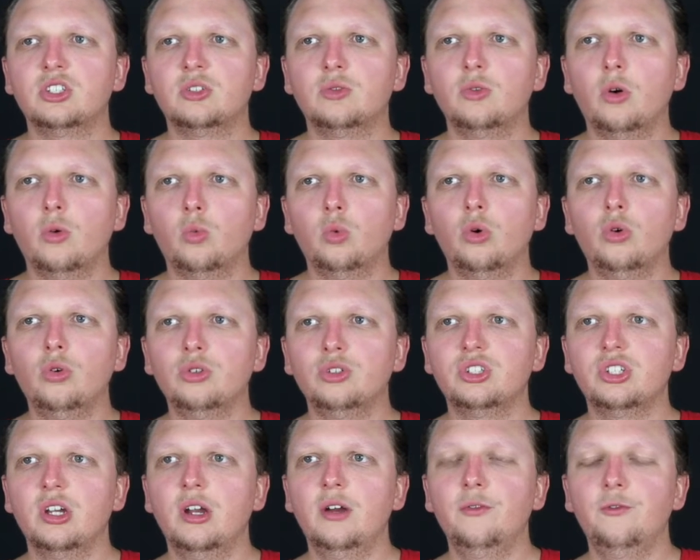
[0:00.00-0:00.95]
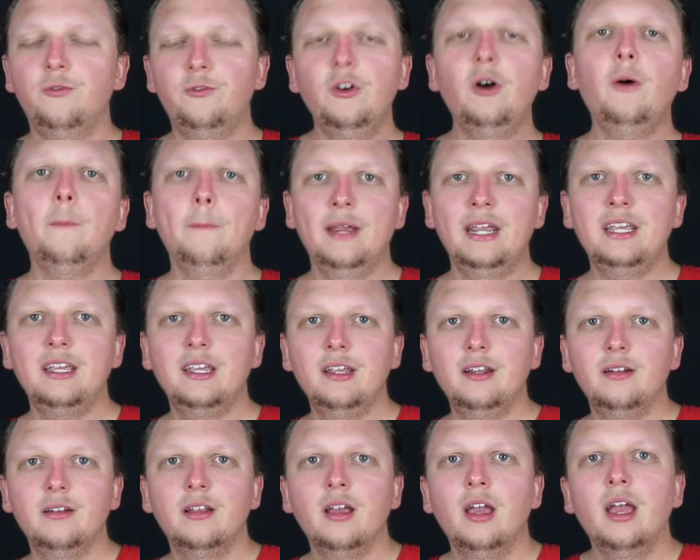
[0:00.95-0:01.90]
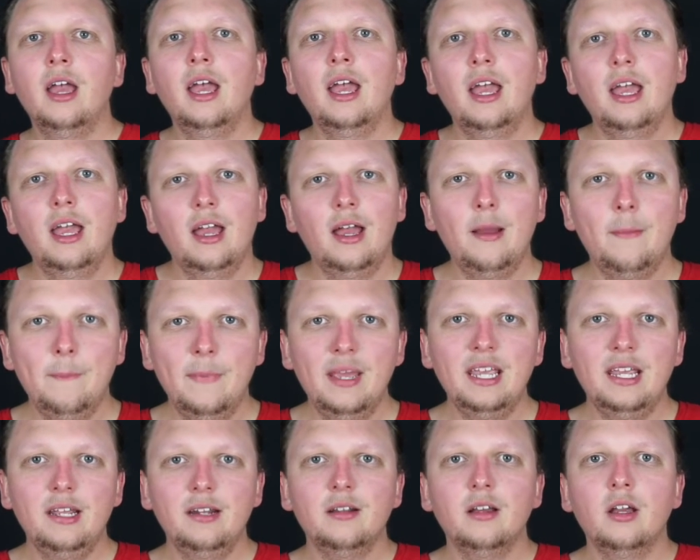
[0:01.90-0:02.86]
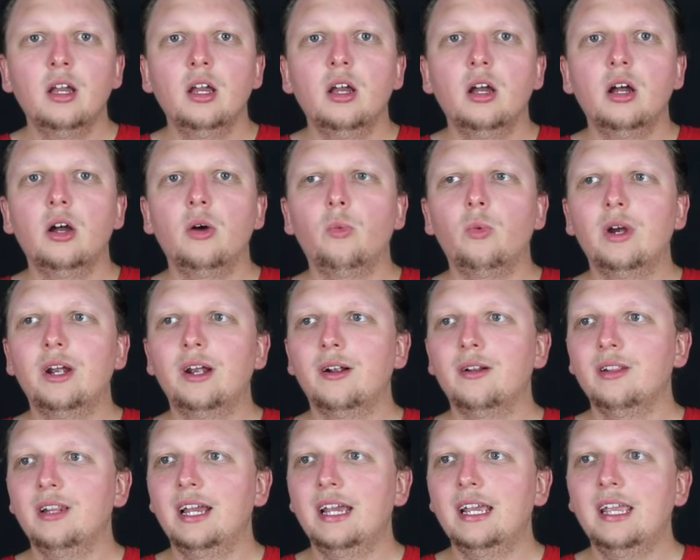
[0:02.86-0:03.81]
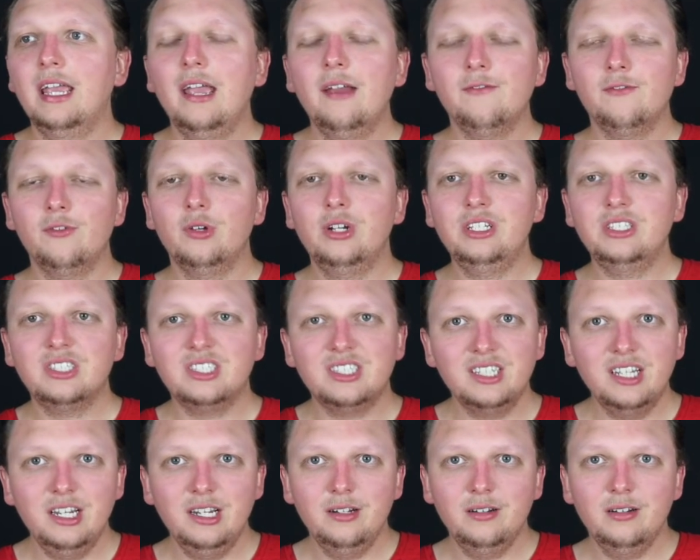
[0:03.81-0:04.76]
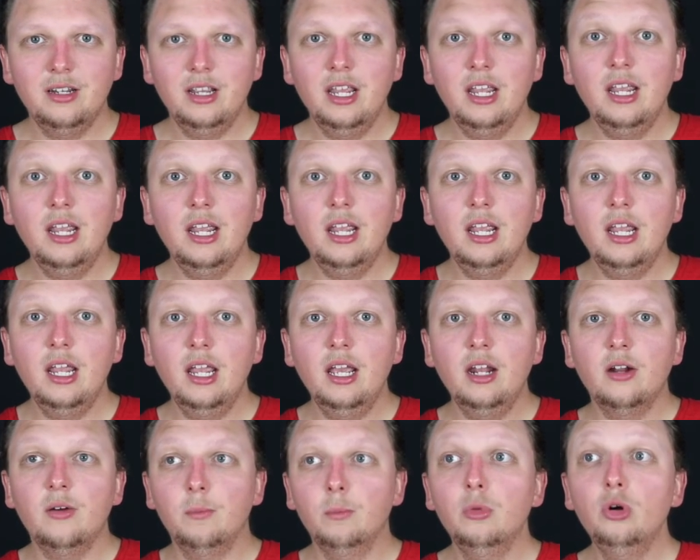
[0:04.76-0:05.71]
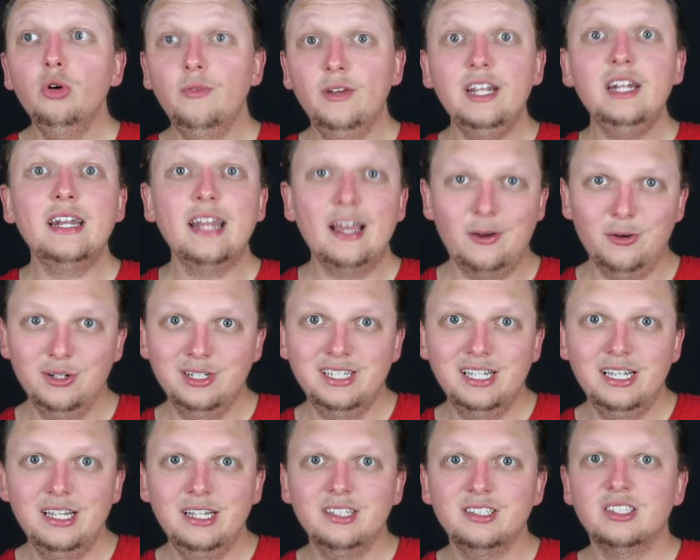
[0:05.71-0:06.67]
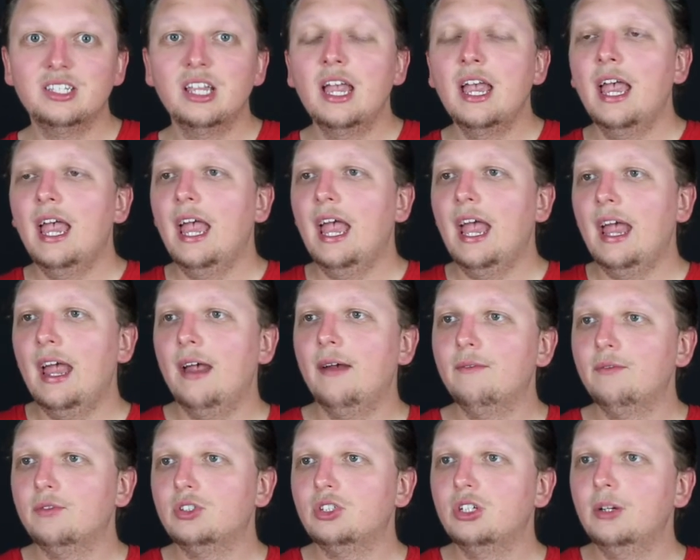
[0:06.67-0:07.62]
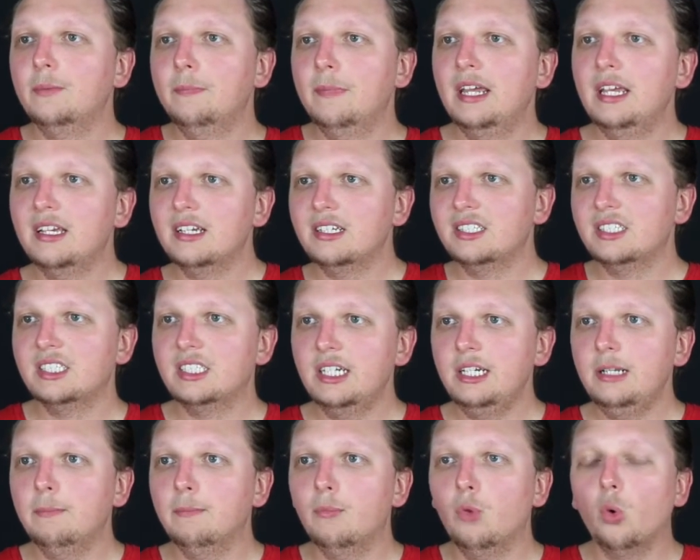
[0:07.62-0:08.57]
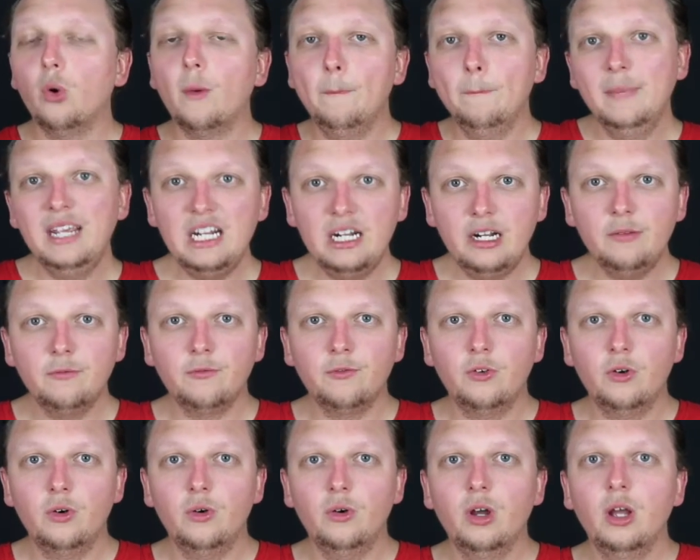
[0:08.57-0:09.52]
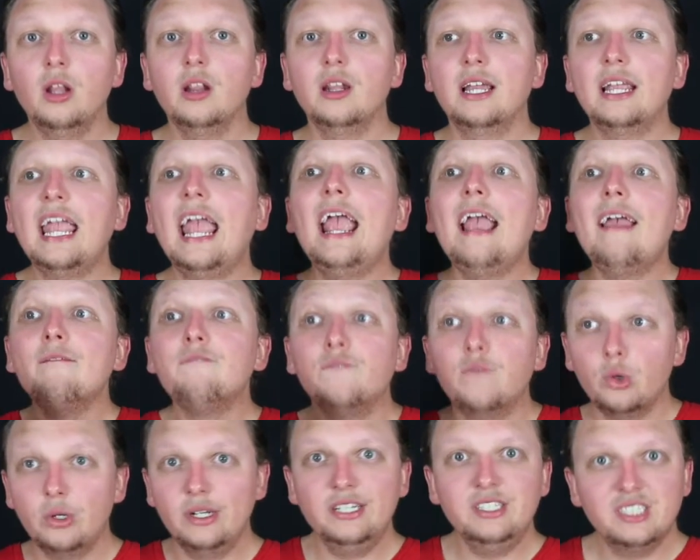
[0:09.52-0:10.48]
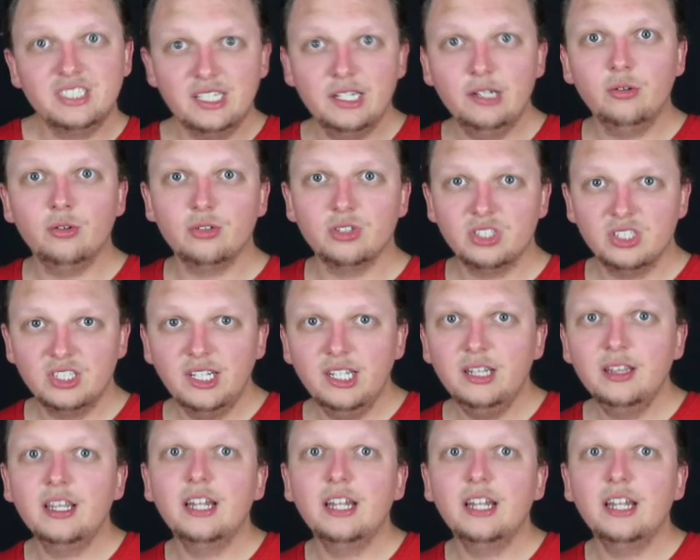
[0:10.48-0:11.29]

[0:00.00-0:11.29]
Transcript: rules of filmmaking made, where like every scene in a movie nowadays have to make a scene more meaningful. Like every single scene